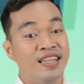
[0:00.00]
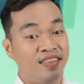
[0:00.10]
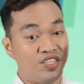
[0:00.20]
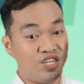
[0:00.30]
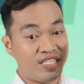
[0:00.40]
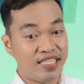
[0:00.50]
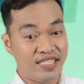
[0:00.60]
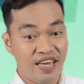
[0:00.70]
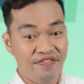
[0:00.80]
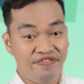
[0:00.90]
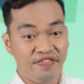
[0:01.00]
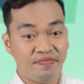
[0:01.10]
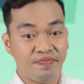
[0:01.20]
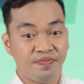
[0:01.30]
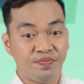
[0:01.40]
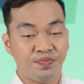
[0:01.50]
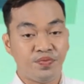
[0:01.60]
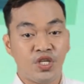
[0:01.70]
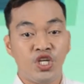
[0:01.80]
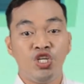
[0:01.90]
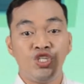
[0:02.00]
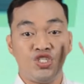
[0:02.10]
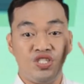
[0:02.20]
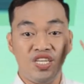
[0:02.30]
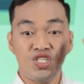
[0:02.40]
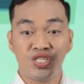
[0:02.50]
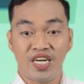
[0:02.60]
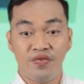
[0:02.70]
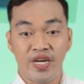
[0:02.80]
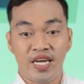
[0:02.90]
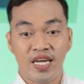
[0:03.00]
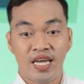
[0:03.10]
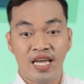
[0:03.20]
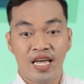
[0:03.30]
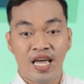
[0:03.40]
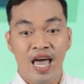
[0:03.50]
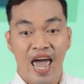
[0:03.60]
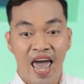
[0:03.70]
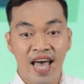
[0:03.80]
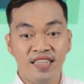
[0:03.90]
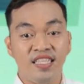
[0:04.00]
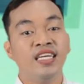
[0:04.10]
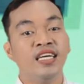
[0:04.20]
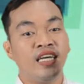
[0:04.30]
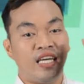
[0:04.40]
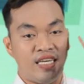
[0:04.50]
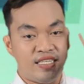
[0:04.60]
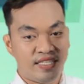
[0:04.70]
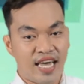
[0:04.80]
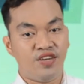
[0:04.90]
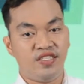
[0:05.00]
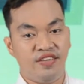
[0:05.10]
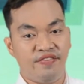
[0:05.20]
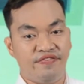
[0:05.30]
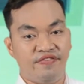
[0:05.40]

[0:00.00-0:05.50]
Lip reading: legislative, judiciary, and executive.